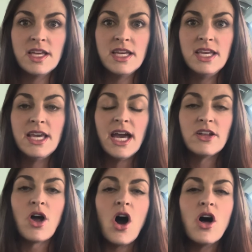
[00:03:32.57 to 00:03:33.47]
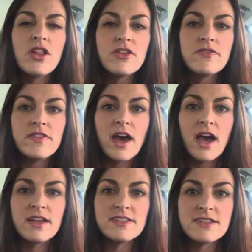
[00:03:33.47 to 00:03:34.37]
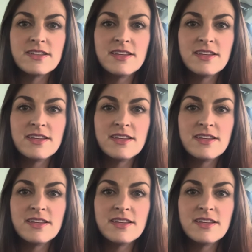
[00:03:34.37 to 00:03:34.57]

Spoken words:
He had all of that